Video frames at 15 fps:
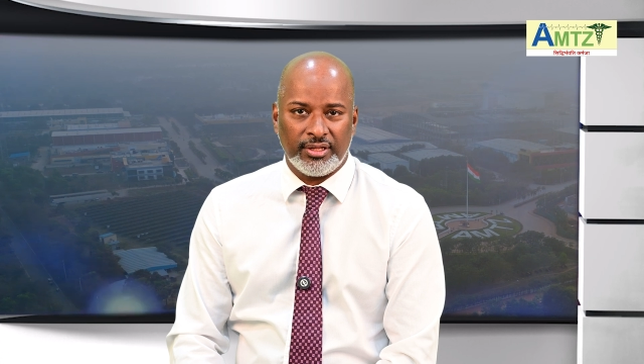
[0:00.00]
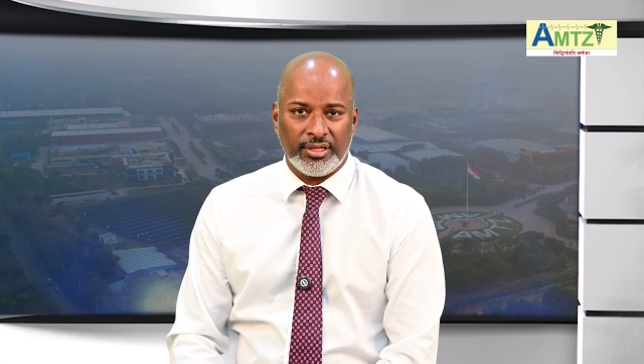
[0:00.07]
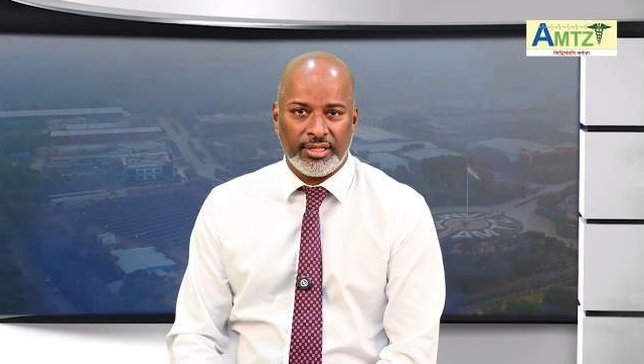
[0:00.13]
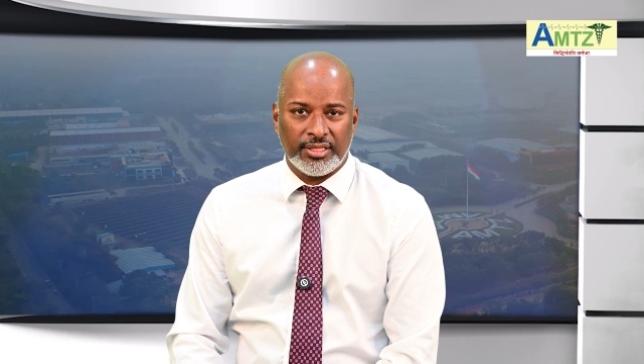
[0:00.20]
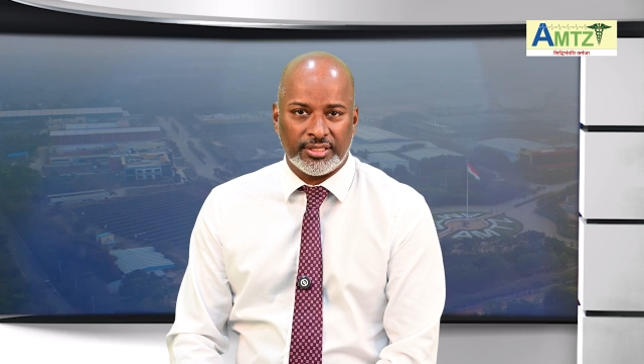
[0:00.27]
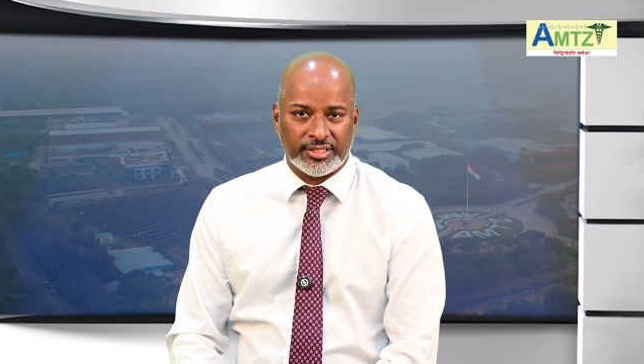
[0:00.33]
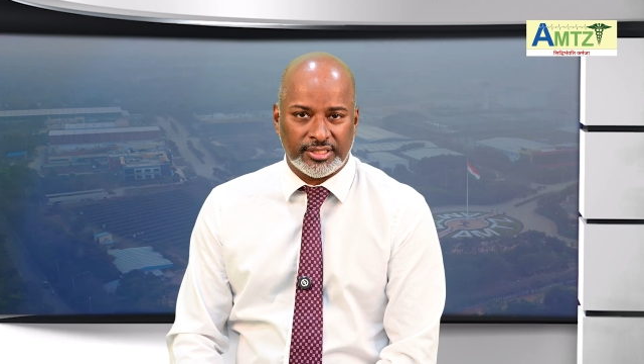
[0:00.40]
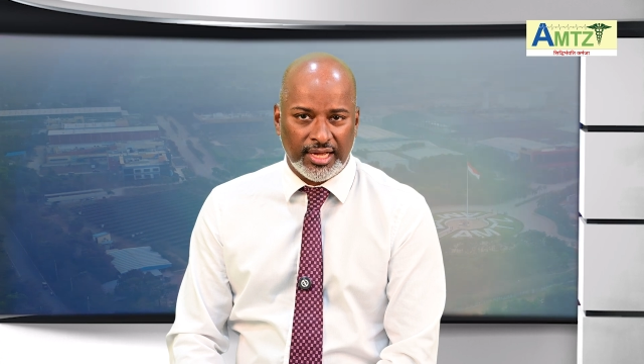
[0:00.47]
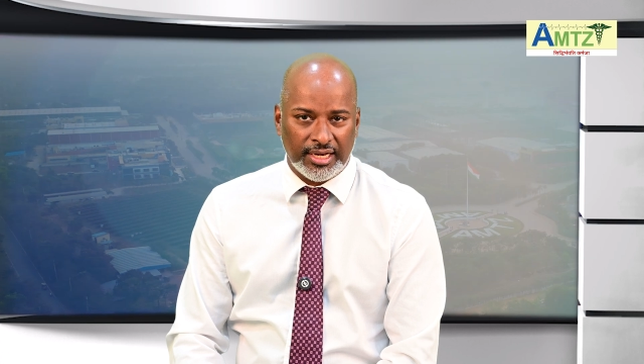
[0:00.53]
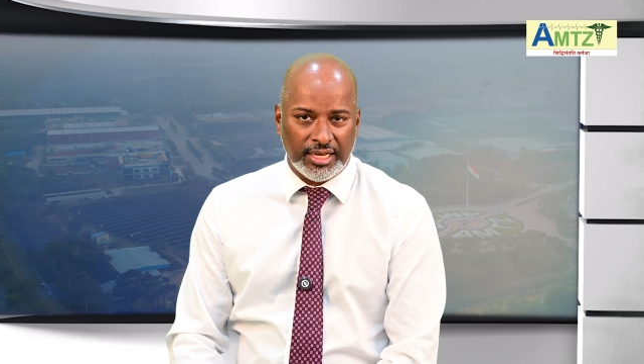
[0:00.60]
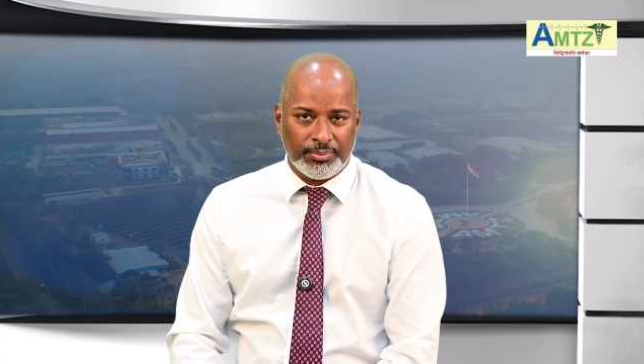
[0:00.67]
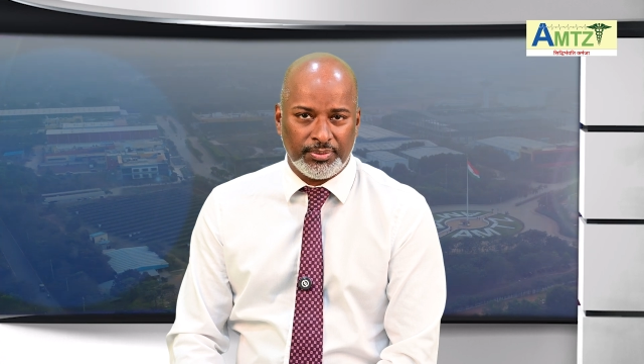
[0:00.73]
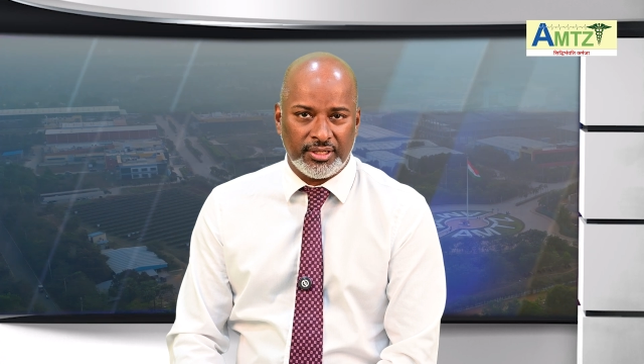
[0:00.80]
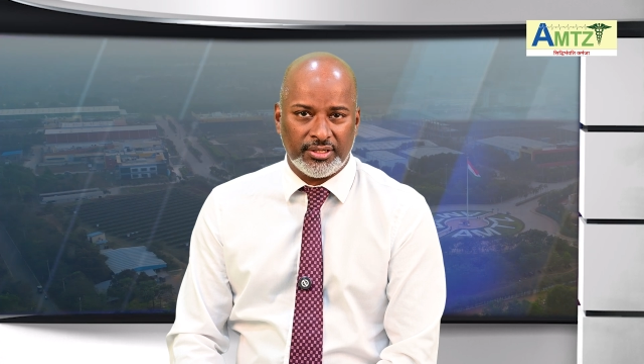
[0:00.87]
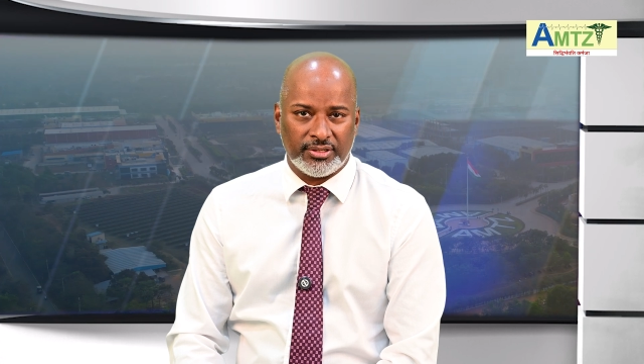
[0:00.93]
in the
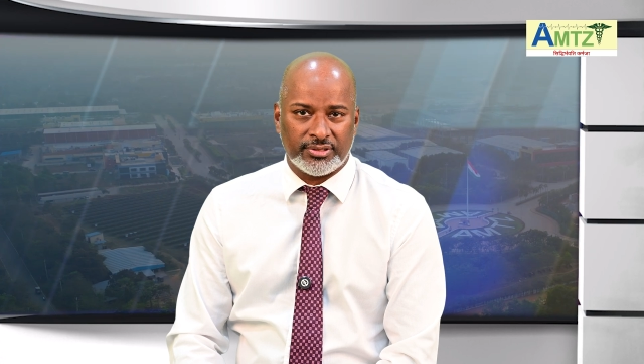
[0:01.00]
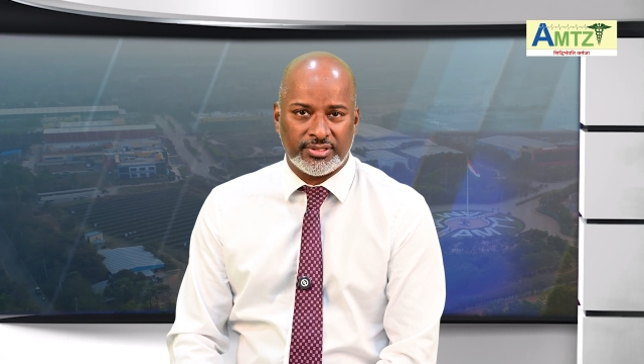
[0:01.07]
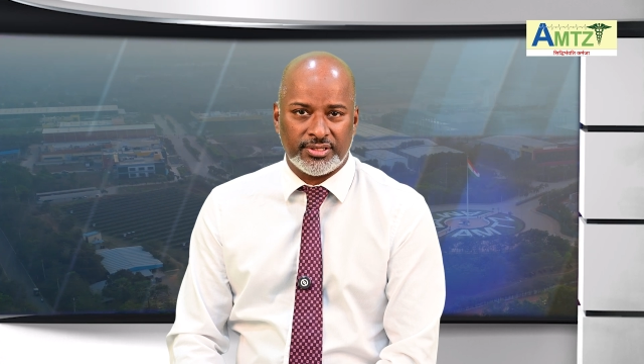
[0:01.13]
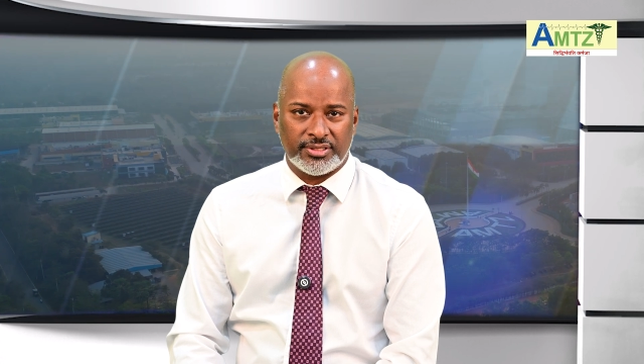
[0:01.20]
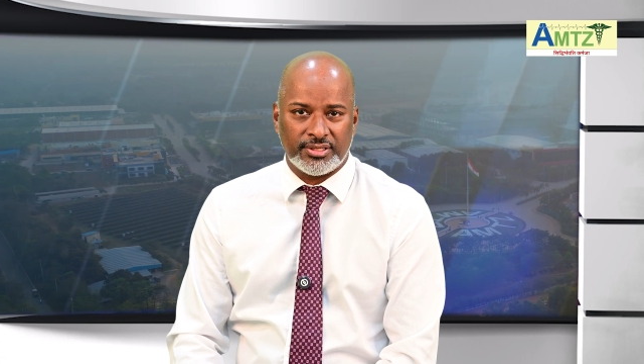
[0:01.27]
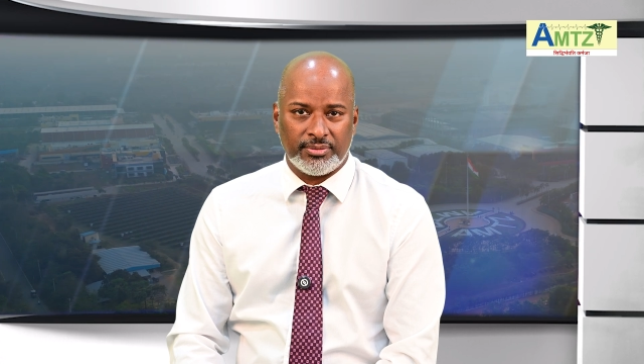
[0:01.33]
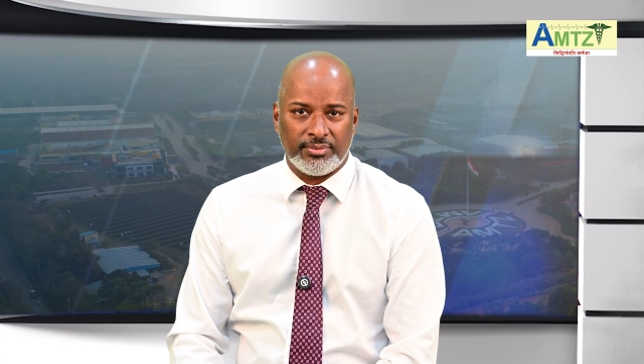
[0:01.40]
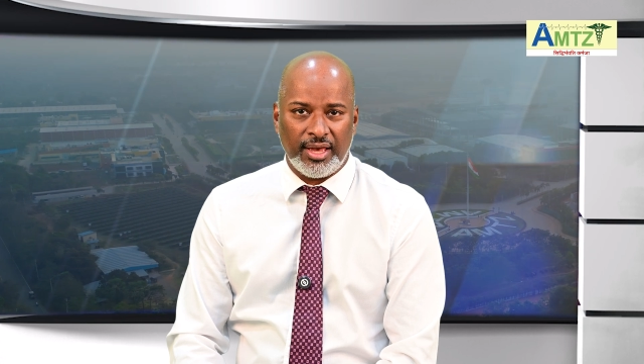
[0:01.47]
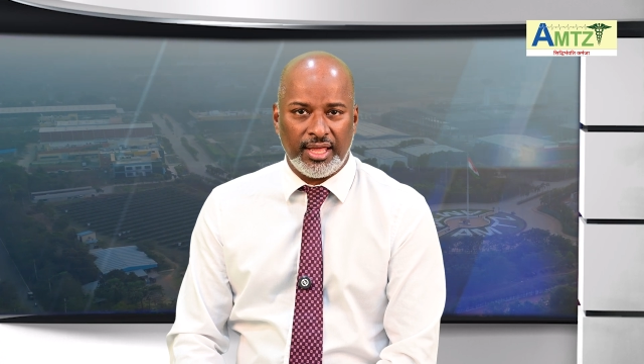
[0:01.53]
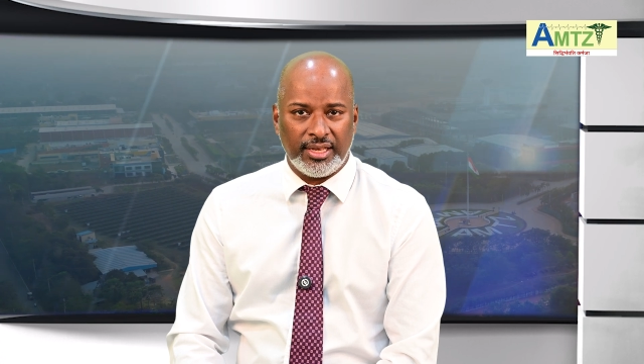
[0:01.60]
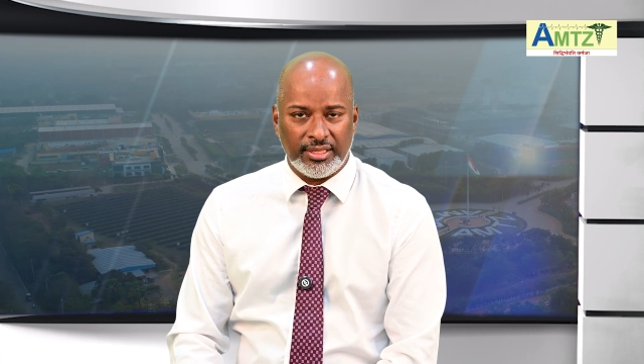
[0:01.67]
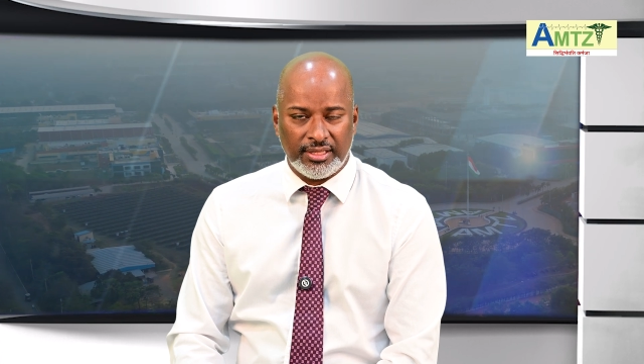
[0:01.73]
startup ecosystem and